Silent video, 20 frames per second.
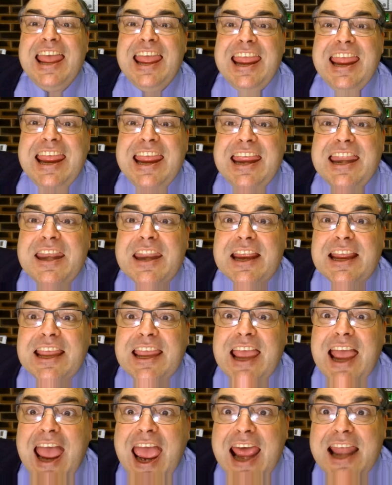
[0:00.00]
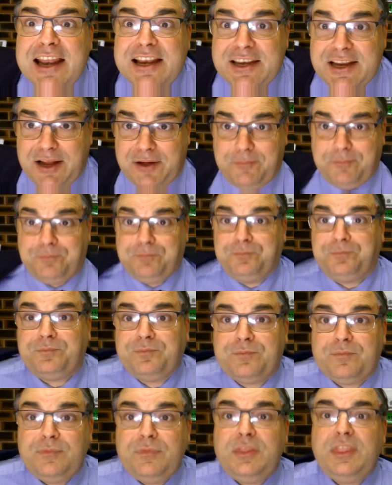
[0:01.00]
in Canada.
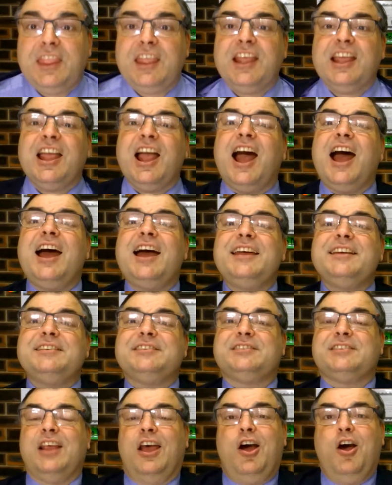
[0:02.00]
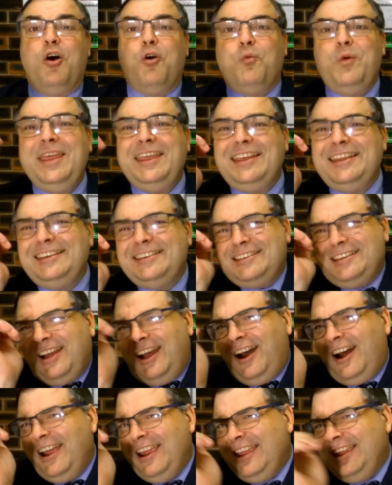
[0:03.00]
Guys, we can
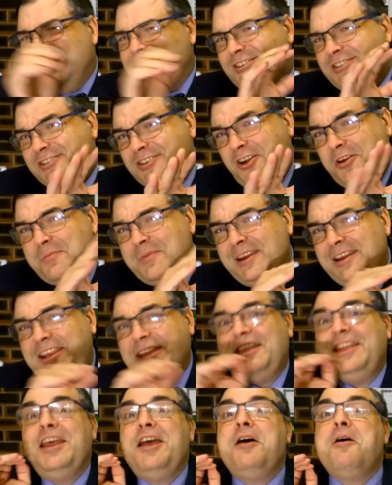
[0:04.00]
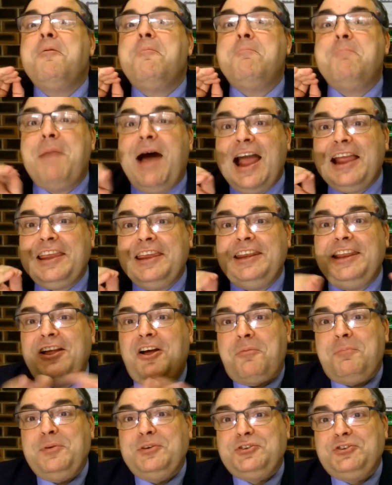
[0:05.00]
tie in so many marketing
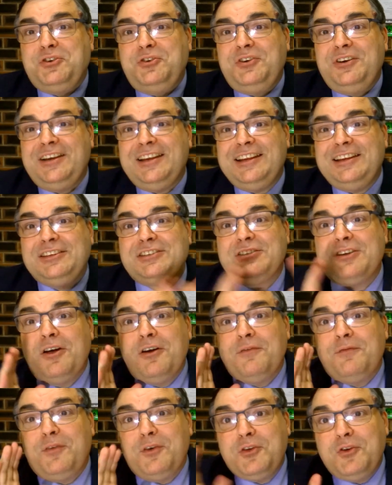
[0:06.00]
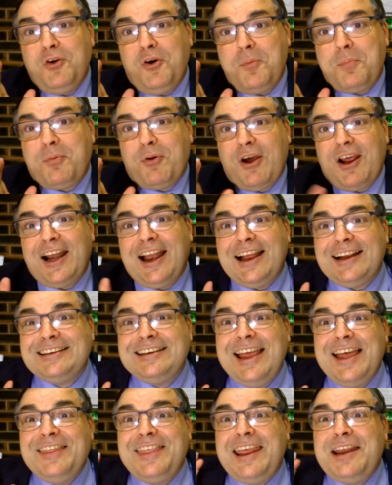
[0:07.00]
opportunities for your product
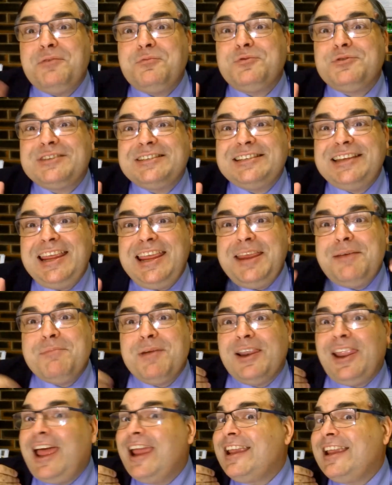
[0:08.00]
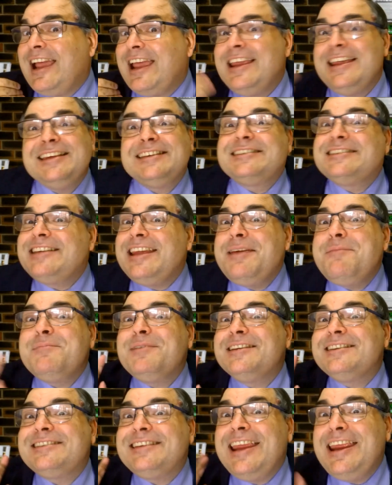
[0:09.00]
that it will seem like a
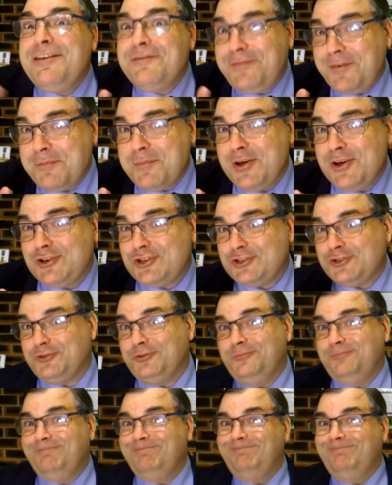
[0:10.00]
seamless infomercial.